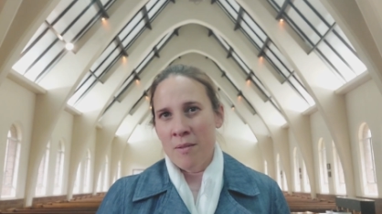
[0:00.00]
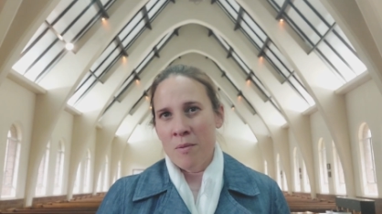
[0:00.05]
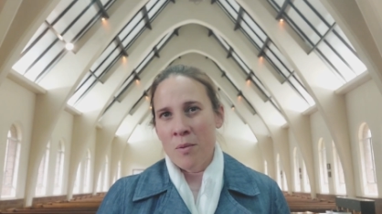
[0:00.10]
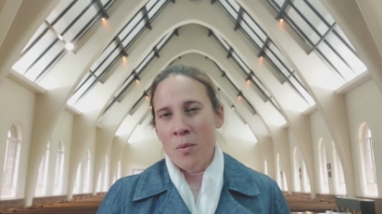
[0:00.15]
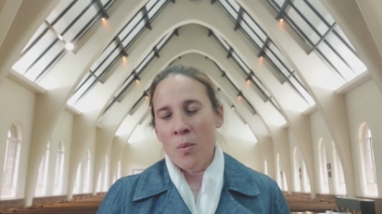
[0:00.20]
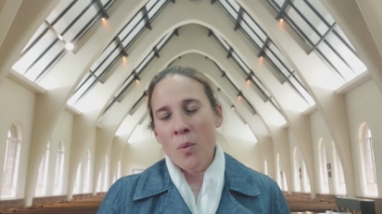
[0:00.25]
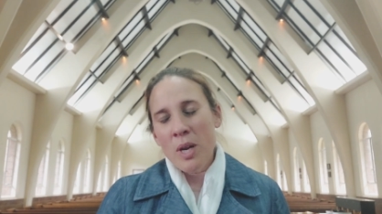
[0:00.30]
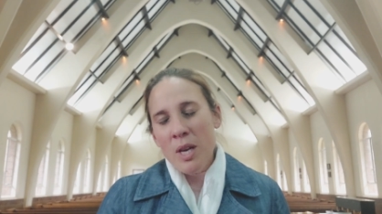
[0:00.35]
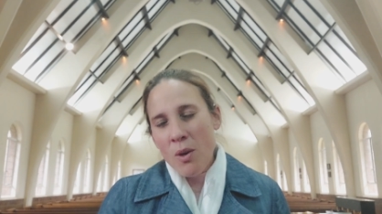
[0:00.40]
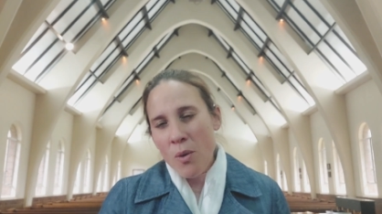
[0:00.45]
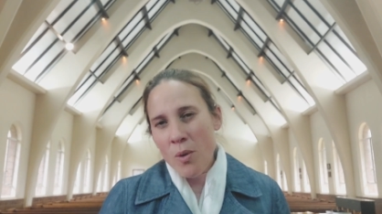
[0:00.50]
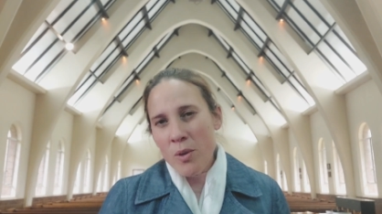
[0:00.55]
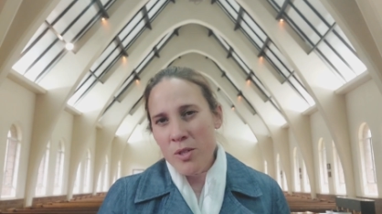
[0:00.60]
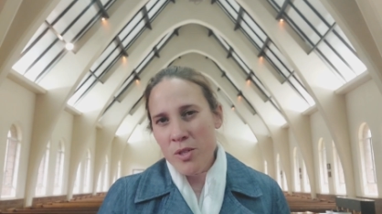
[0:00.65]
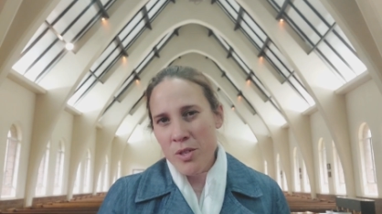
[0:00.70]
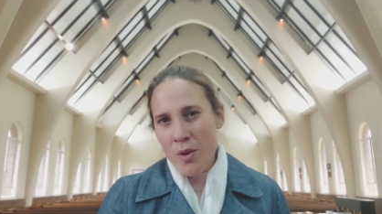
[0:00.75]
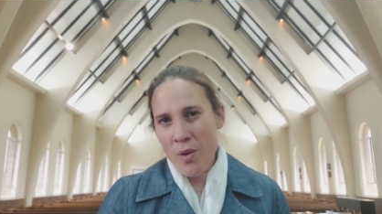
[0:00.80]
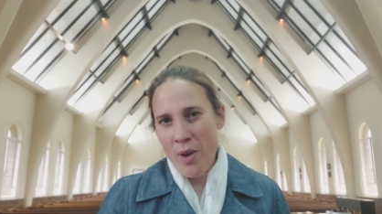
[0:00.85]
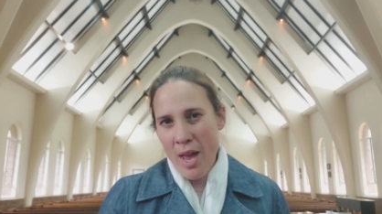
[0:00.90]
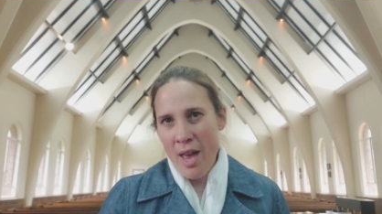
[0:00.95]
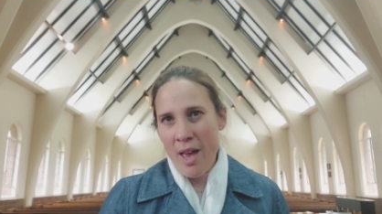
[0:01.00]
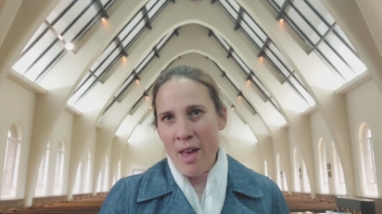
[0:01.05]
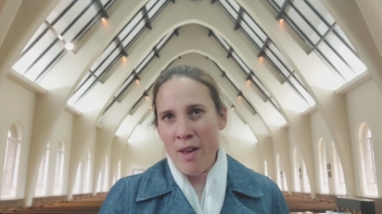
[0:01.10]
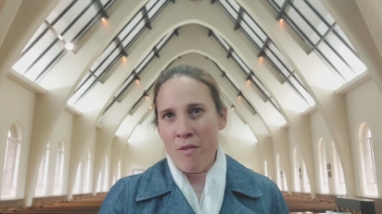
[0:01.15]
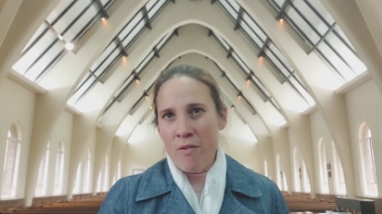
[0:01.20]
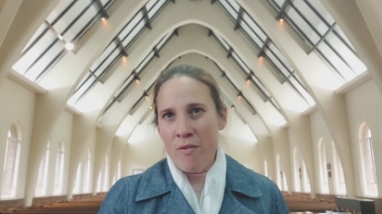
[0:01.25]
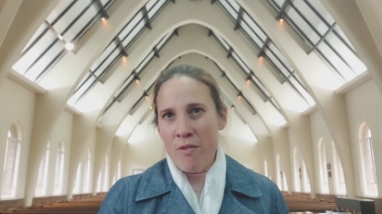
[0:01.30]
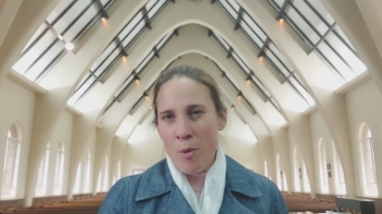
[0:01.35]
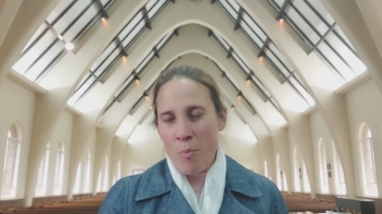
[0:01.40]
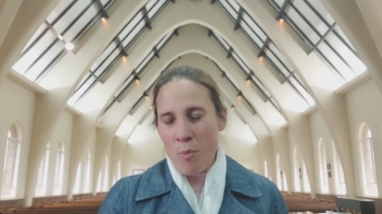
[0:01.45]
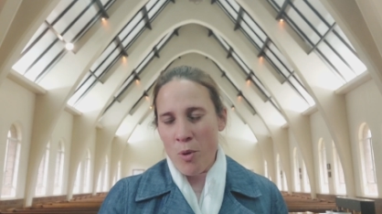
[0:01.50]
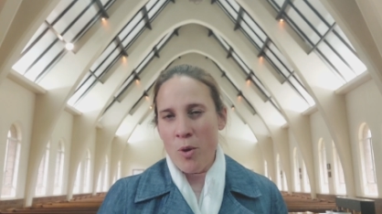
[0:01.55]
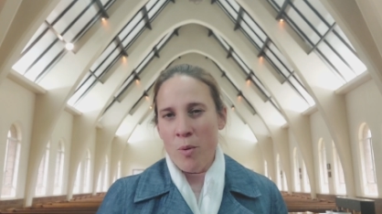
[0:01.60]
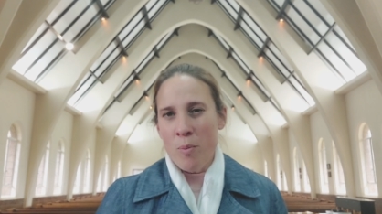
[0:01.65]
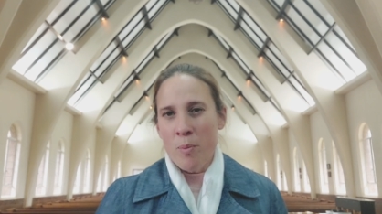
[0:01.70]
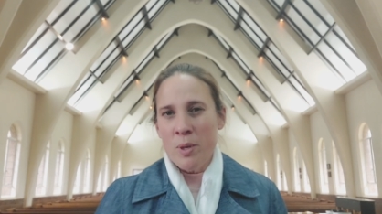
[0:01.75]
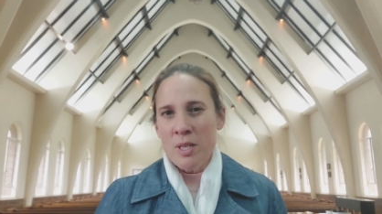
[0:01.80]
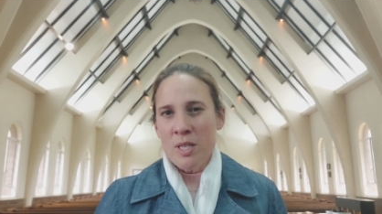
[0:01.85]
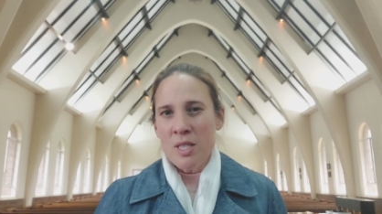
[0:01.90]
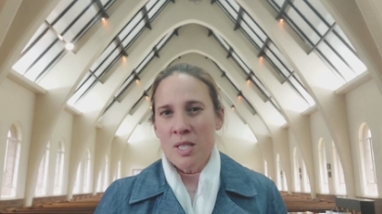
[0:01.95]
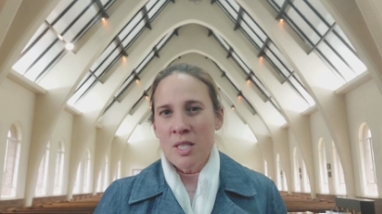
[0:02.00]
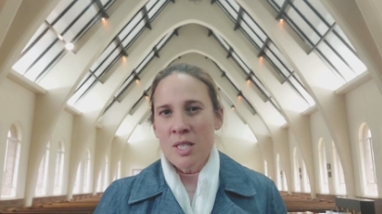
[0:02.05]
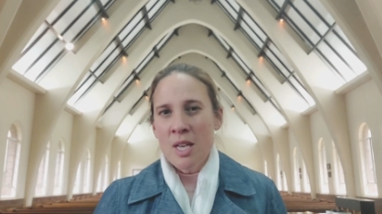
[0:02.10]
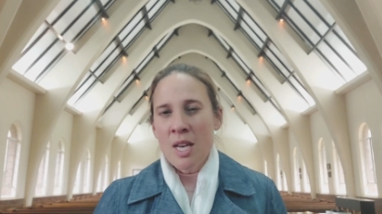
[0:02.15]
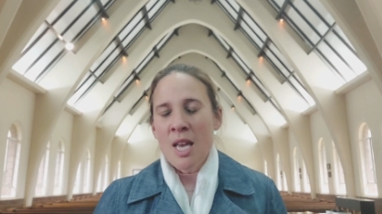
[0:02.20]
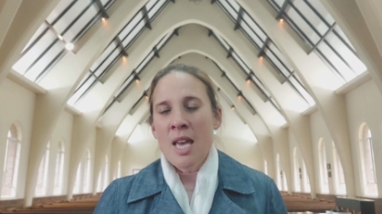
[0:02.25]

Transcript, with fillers: We also have a purpose.